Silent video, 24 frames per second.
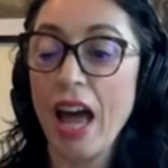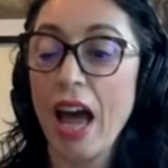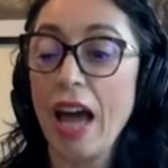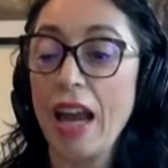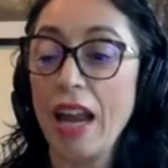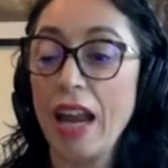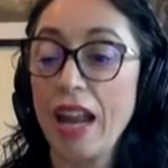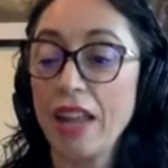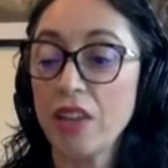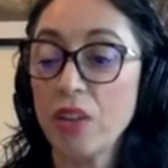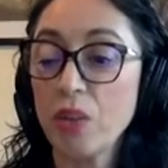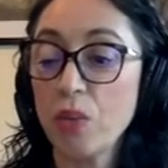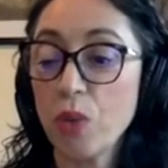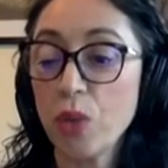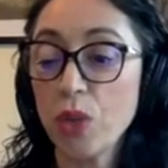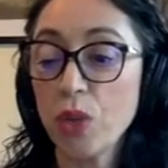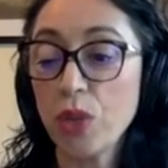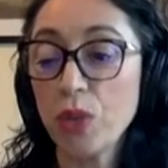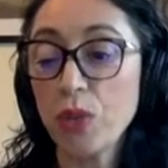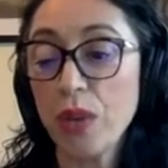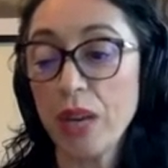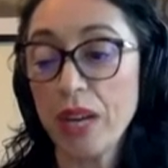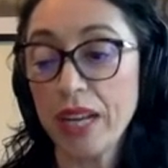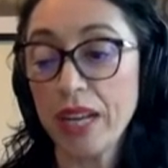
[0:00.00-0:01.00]
an
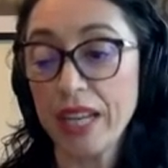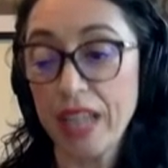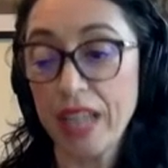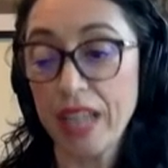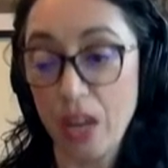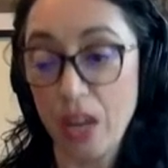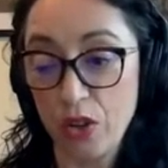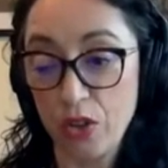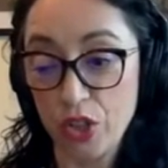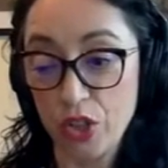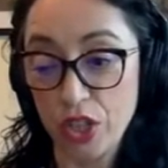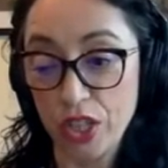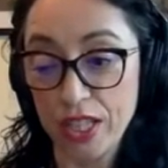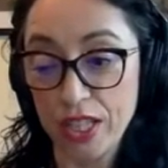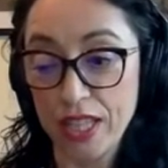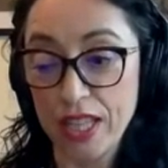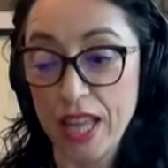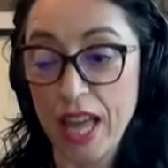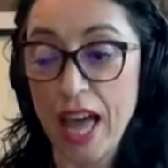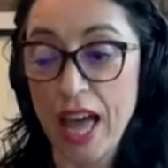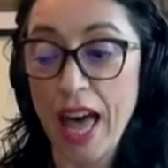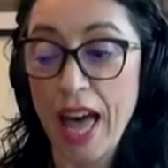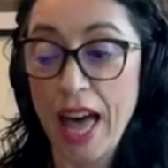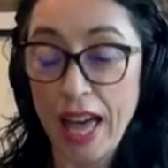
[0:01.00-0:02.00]
underwater
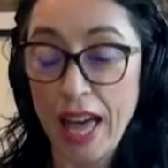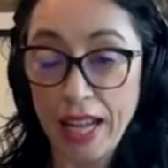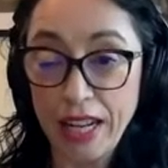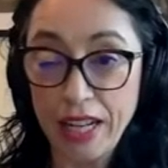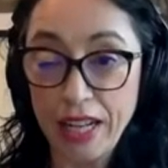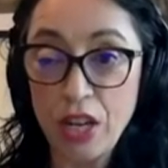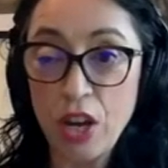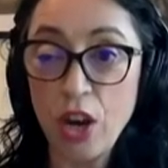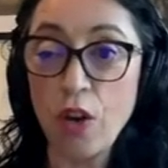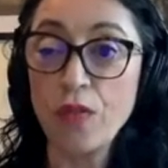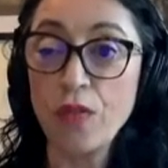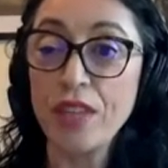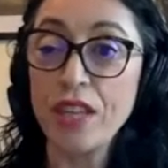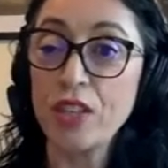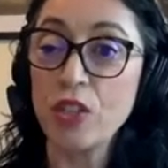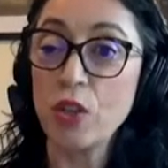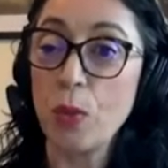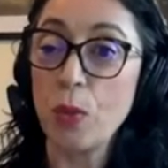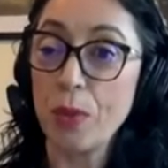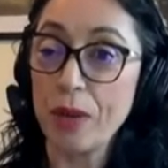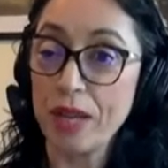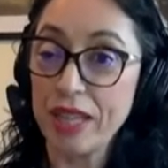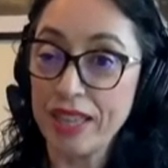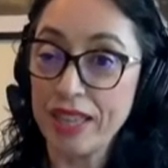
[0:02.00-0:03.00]
archaeologist, head of the
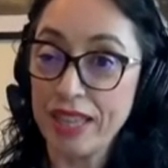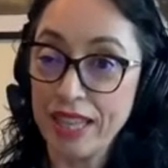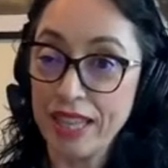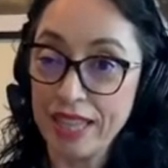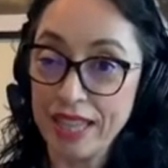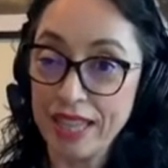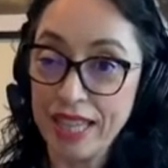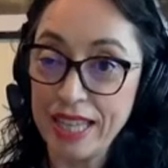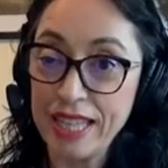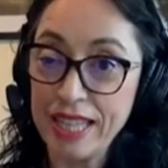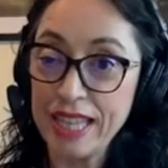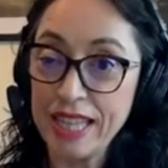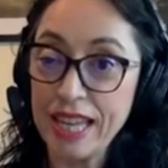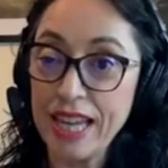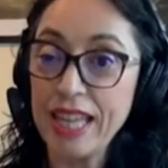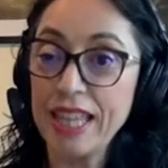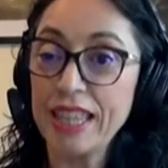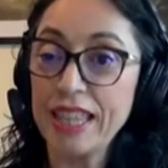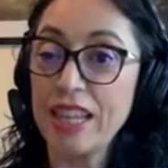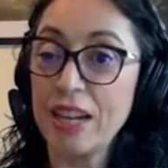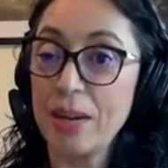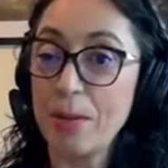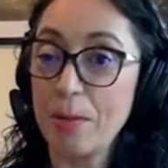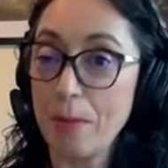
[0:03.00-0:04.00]
Soprintendenza
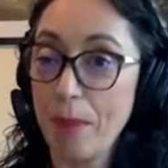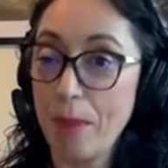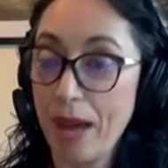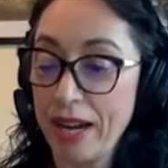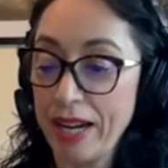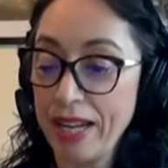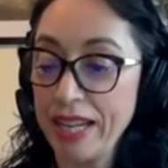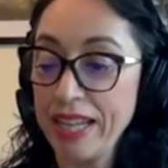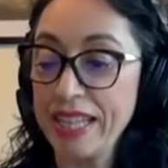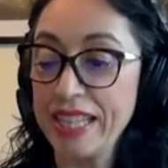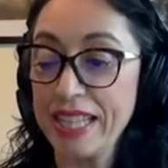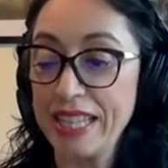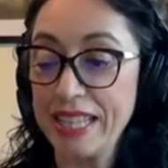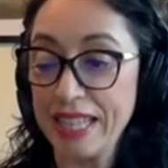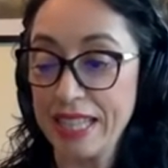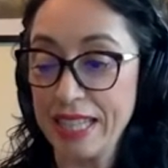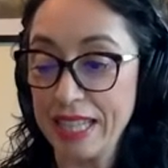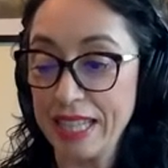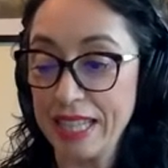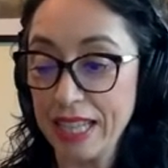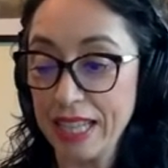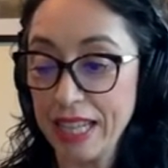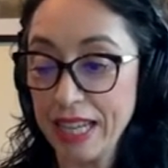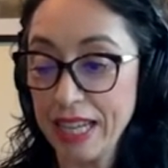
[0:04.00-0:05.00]
del Mare in
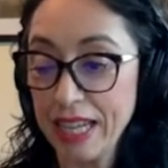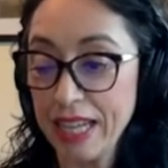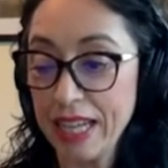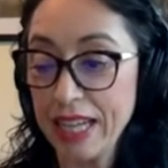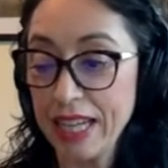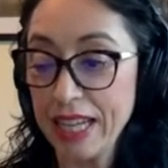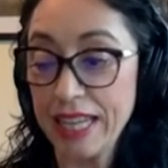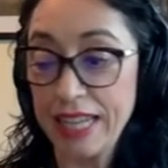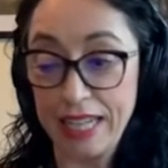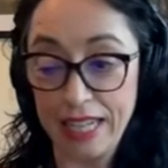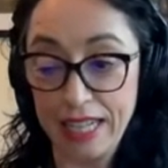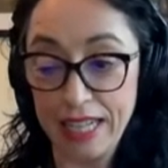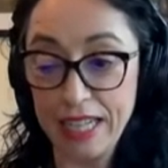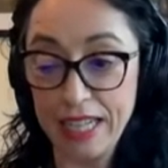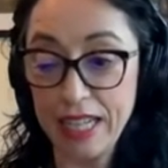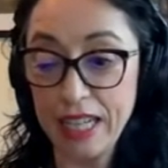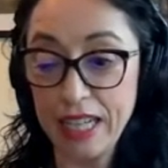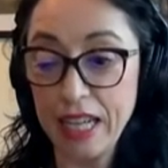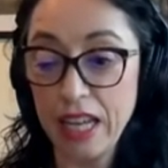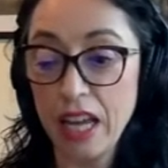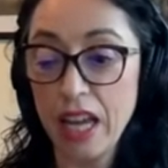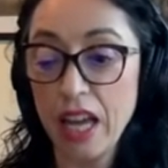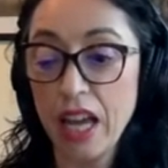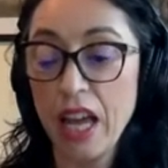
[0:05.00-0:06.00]
Sicily,
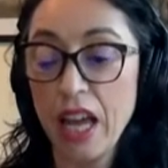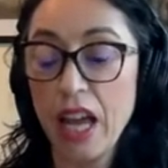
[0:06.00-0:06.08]
Italy,